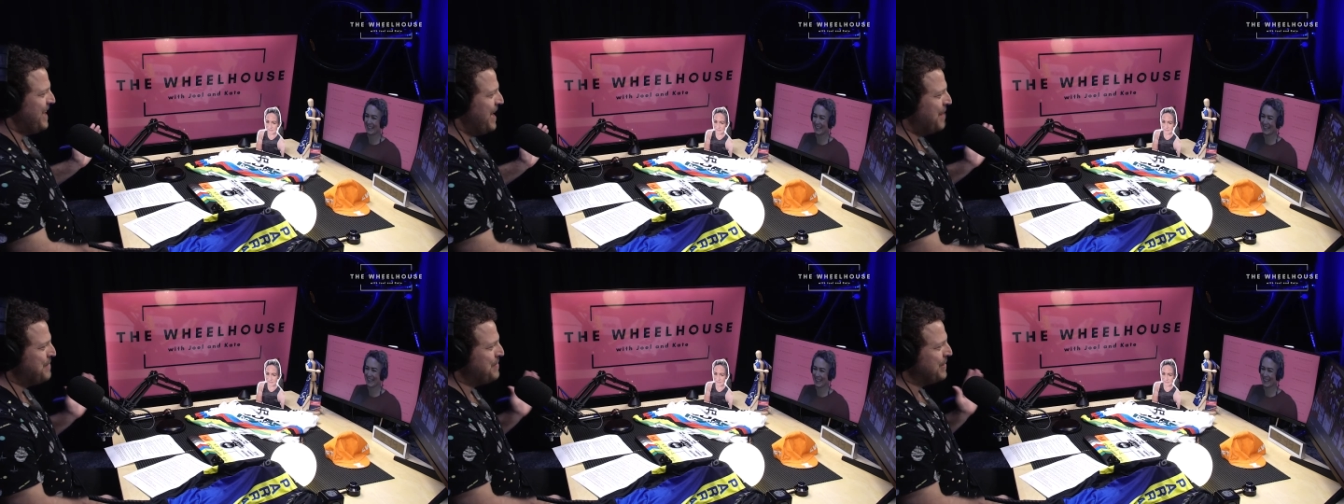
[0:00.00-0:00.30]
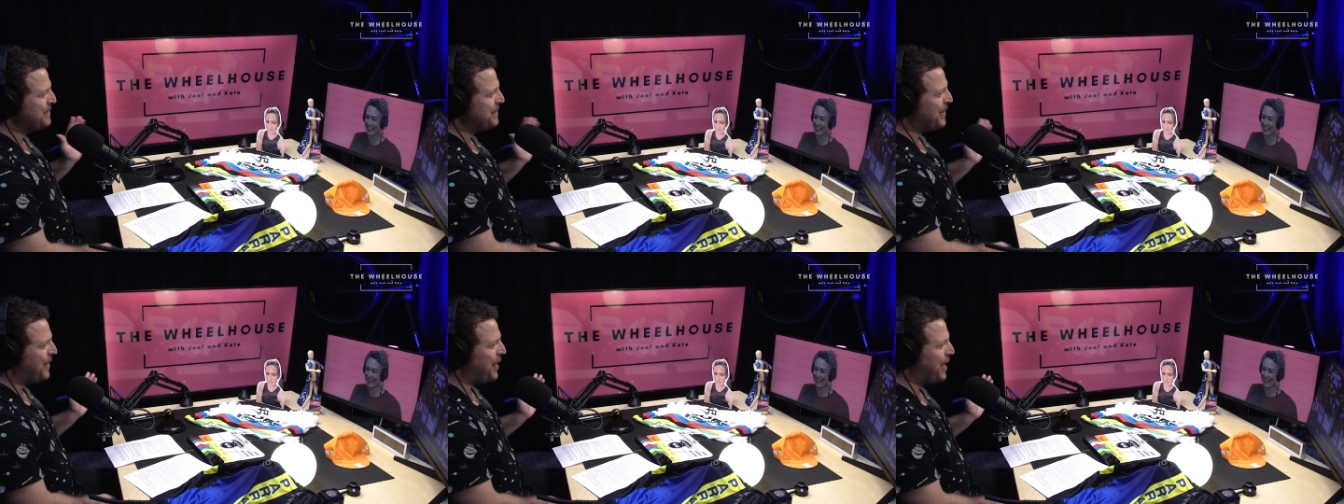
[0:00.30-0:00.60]
a bit
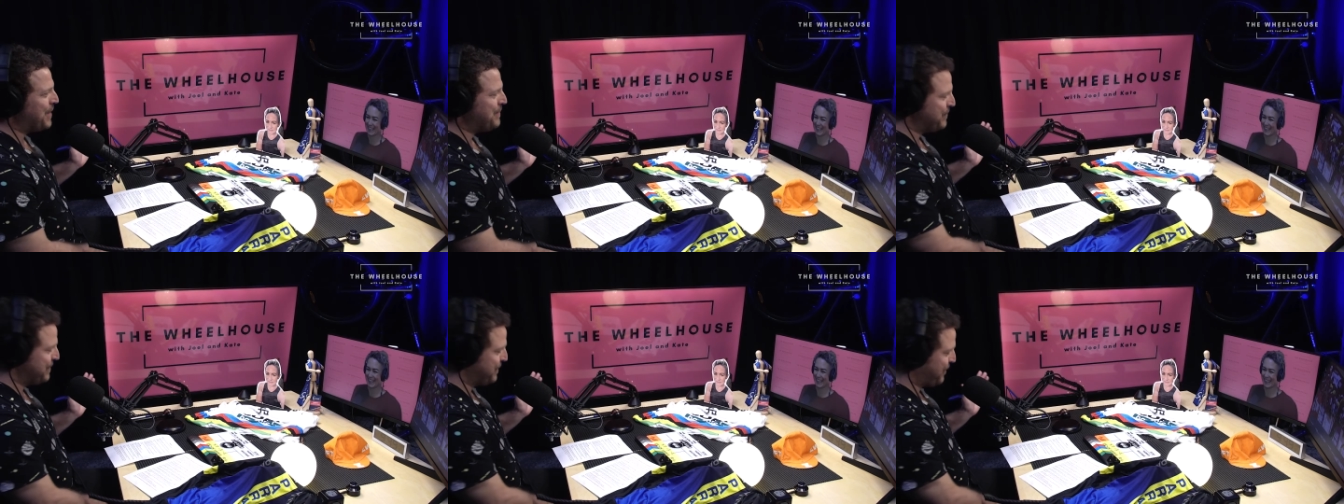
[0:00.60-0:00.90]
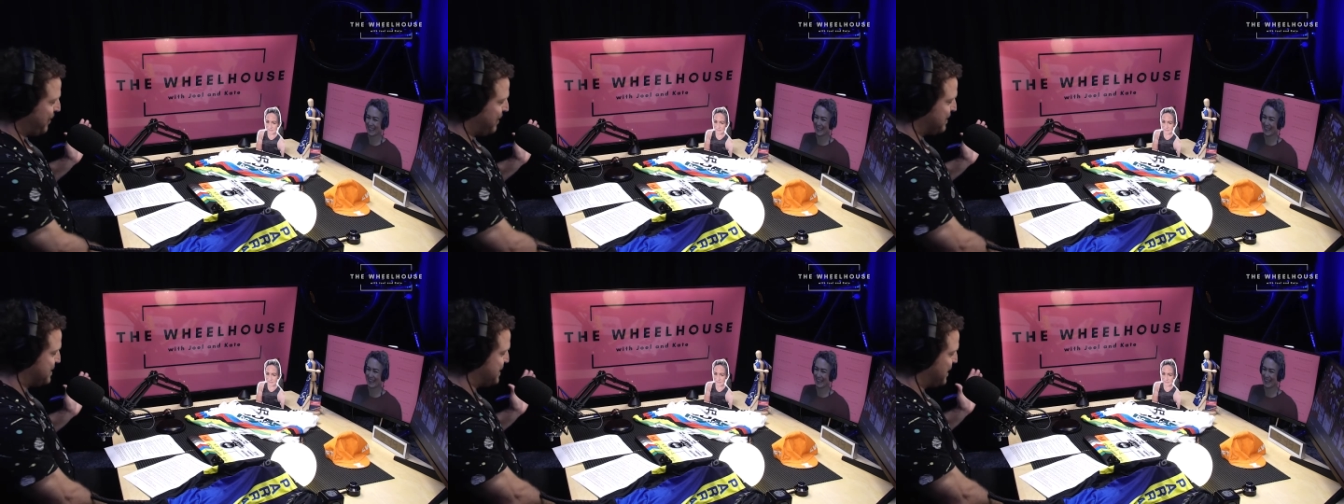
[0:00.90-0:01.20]
of a hybrid
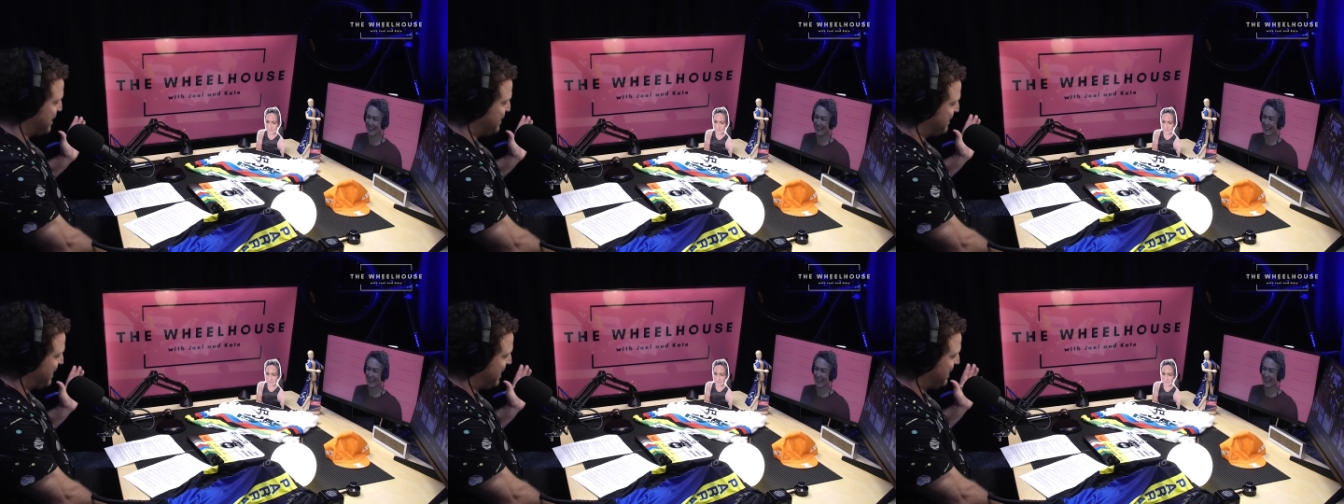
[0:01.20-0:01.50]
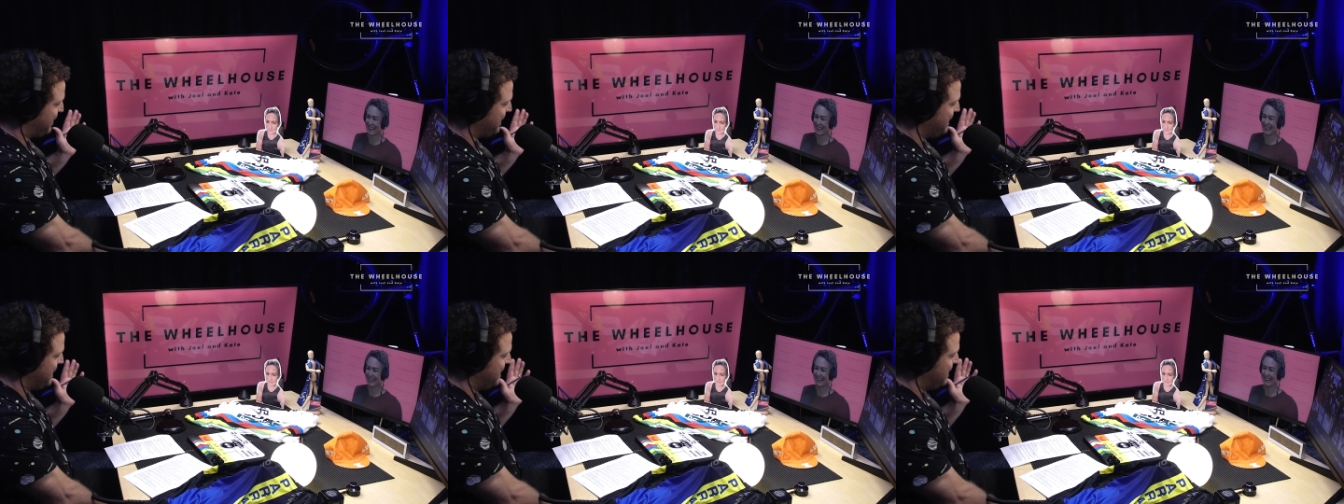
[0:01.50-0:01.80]

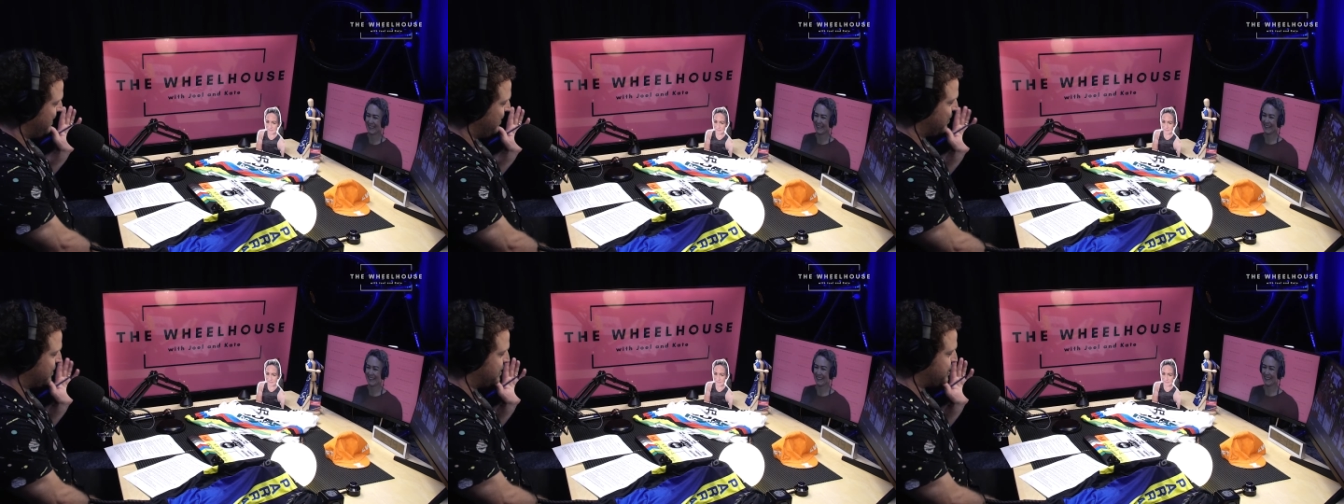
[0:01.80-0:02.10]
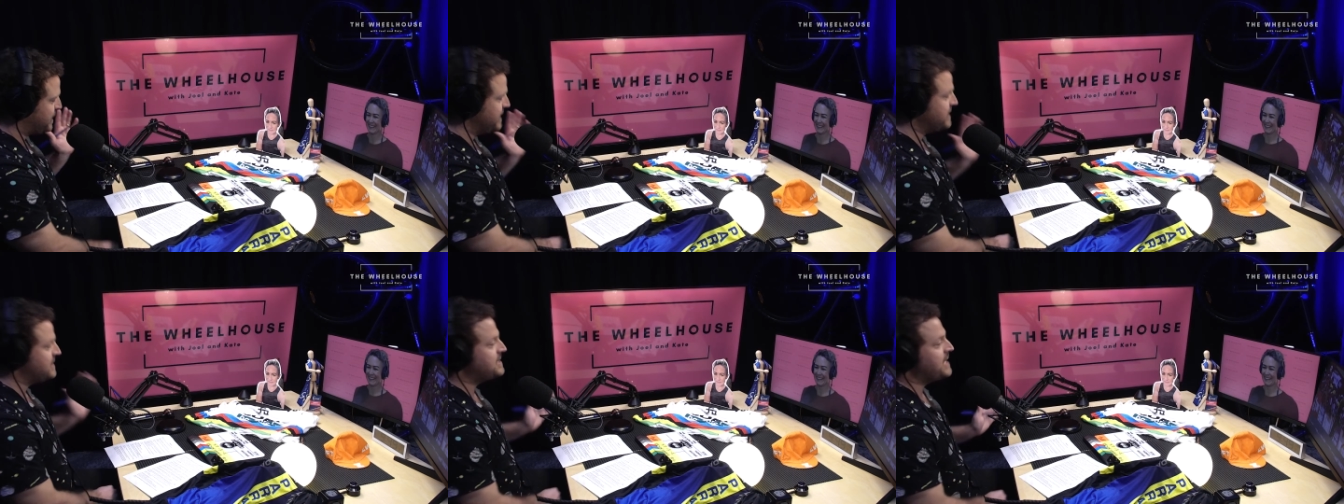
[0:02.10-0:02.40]
crossover. Look,
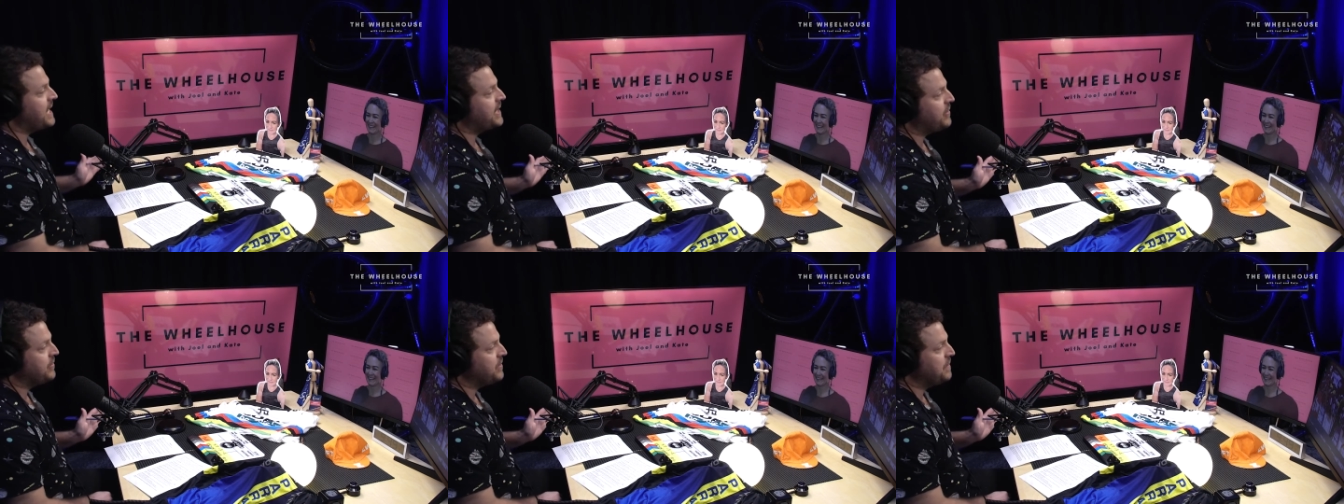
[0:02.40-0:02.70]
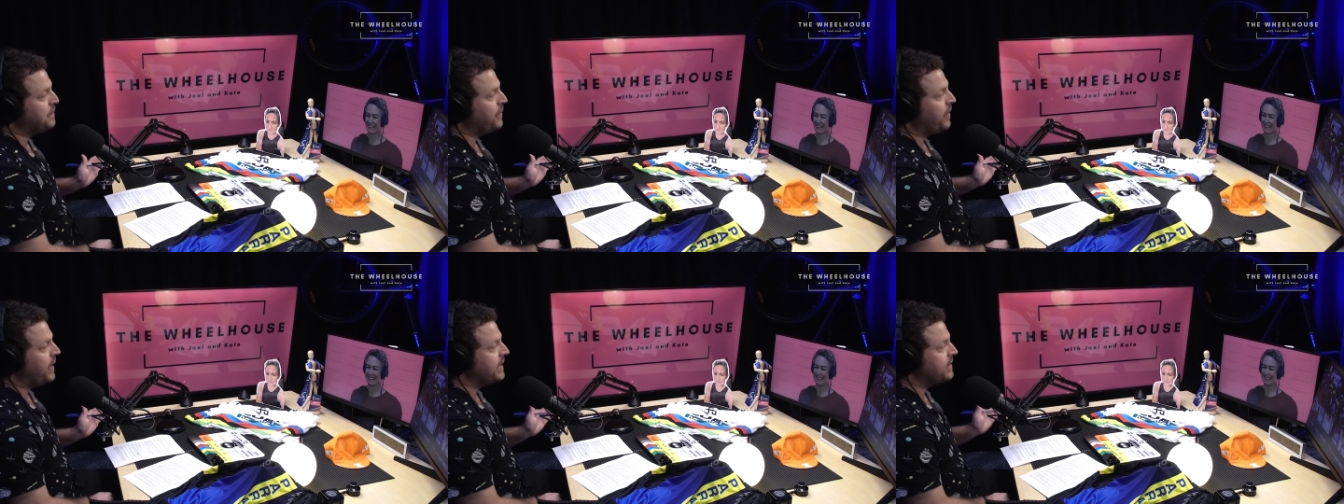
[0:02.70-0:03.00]
she stayed on the
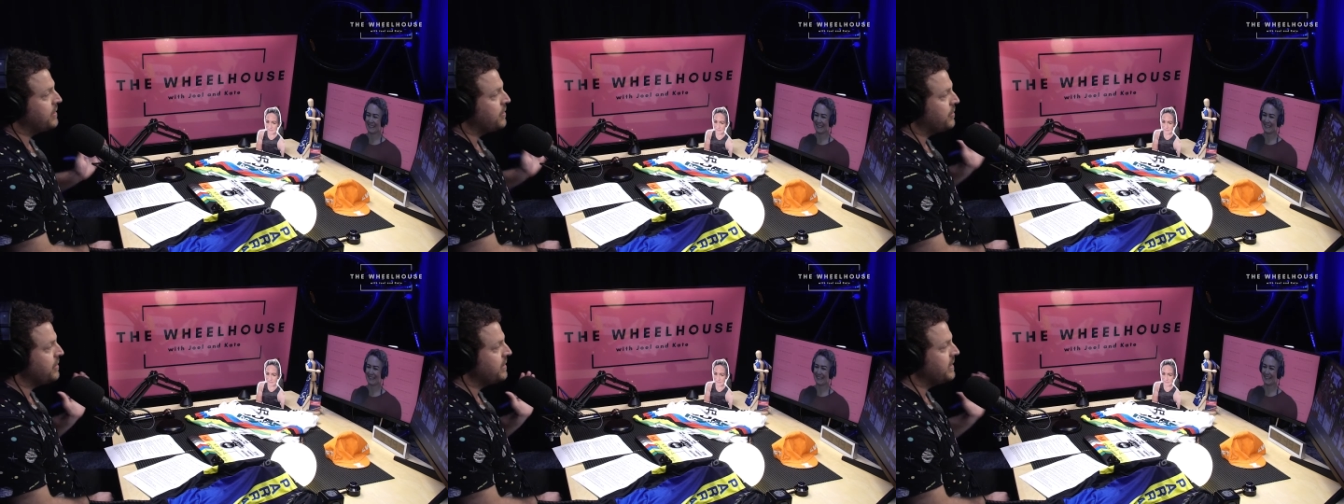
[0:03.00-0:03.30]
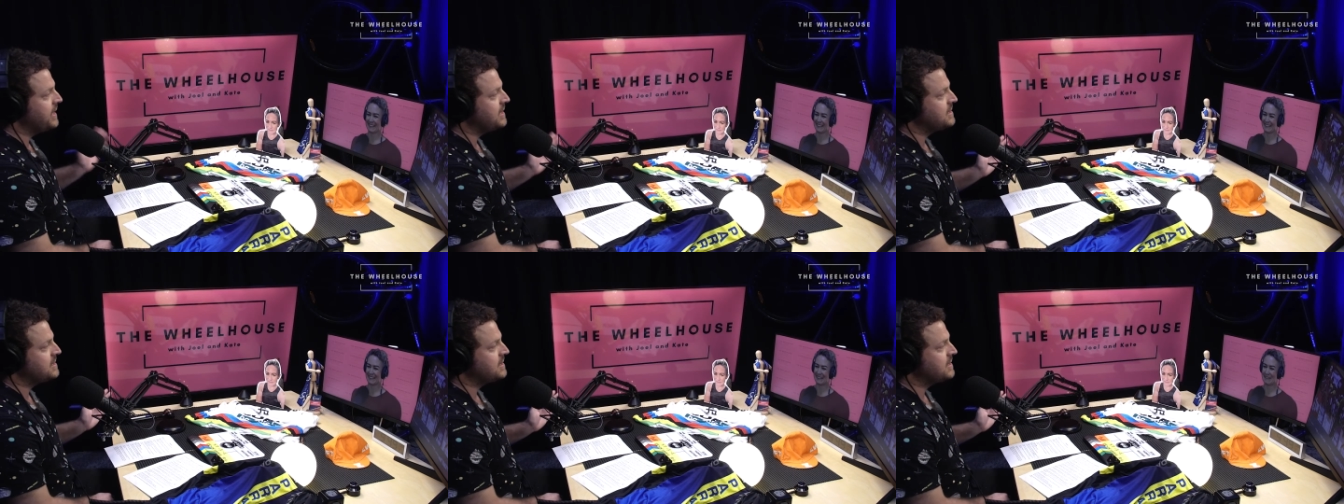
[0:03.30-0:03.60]
bike. Not an
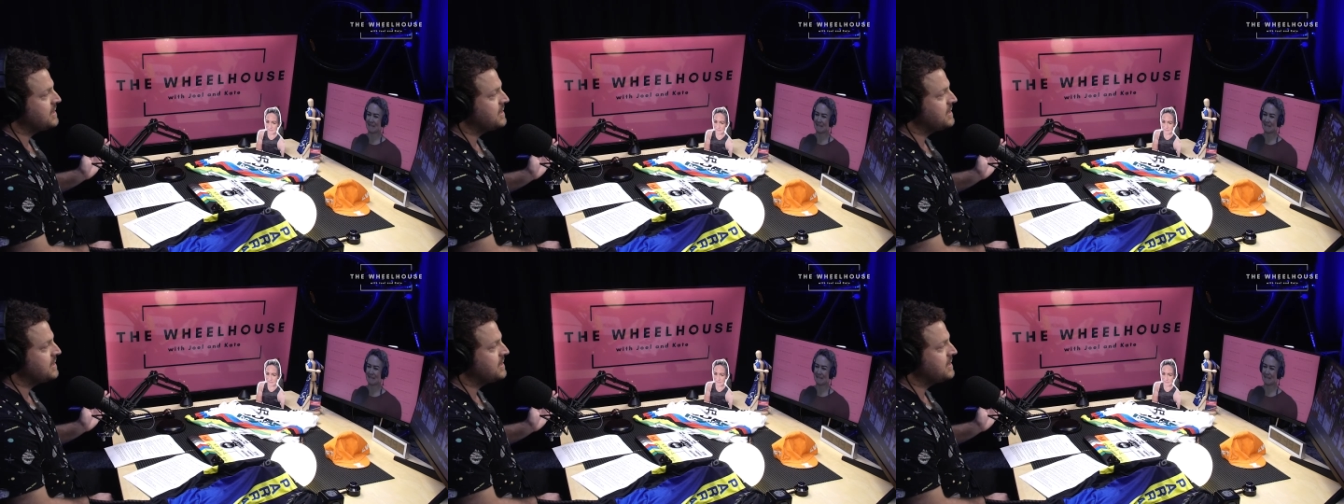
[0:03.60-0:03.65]
easy